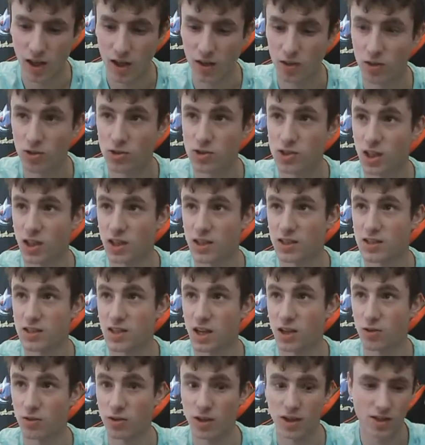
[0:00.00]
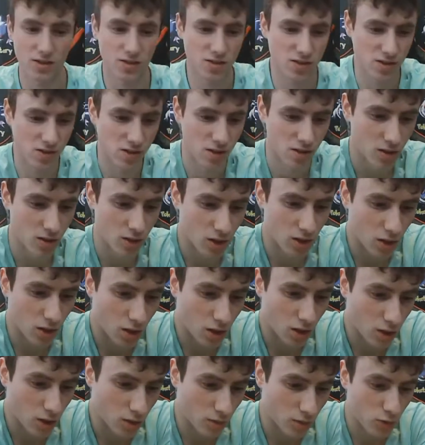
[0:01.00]
It looks like its centering is
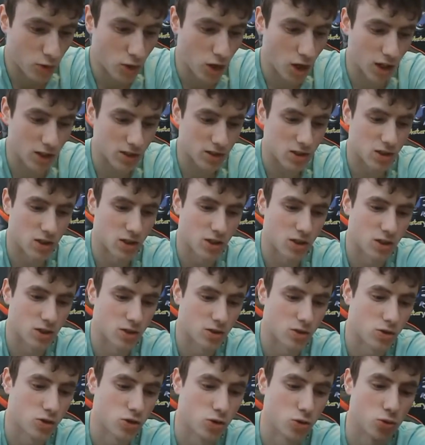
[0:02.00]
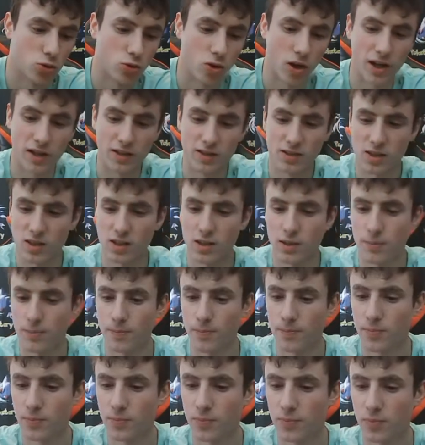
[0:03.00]
not too great.
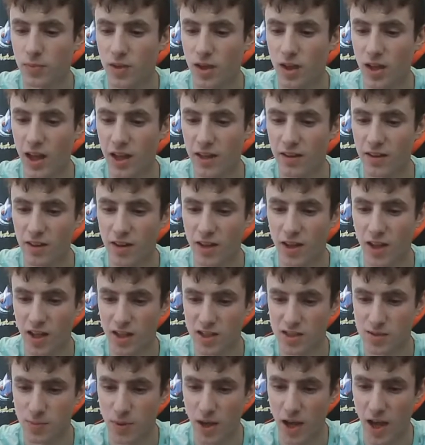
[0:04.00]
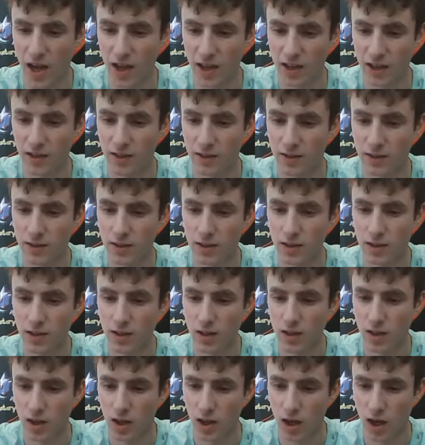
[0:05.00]
Into the next pack.
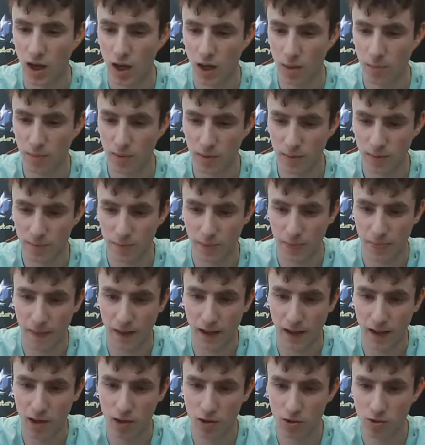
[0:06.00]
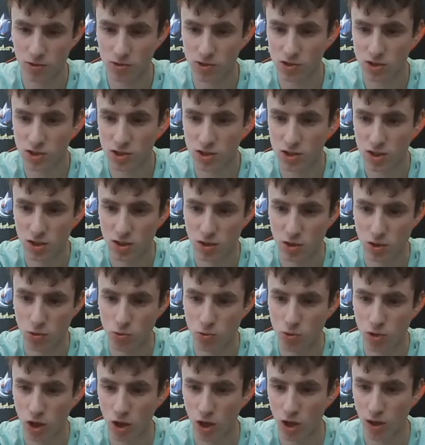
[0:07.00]
Um, Hills,
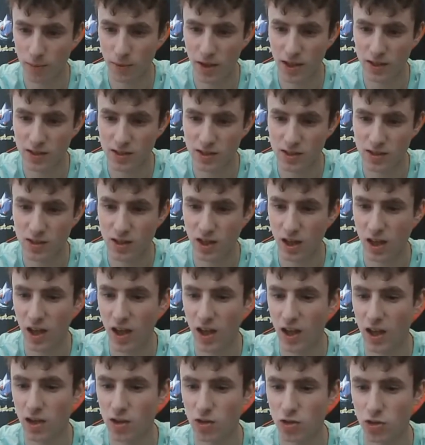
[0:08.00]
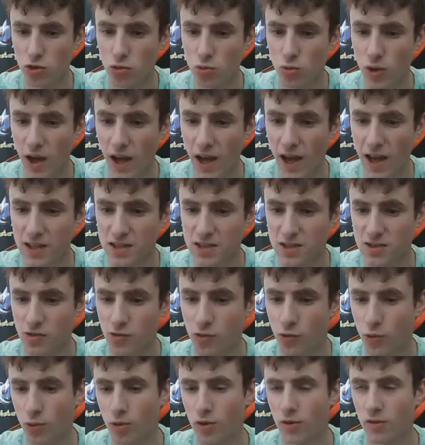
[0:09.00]
you commented and you asked
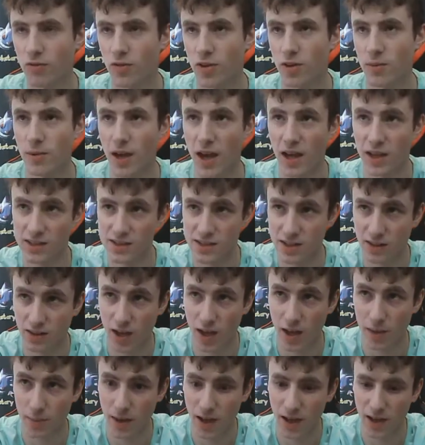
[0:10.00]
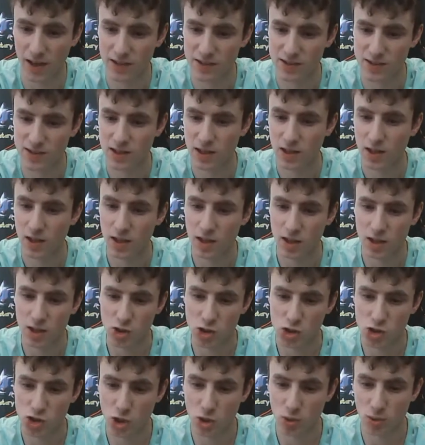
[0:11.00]
for VMAX Climax.
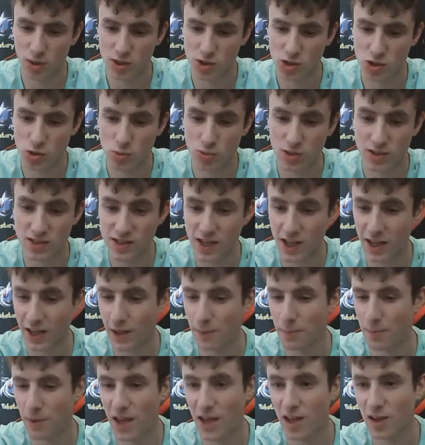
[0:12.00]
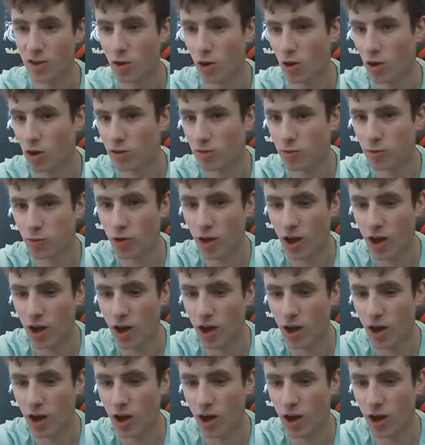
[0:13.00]
So as soon as I get paid on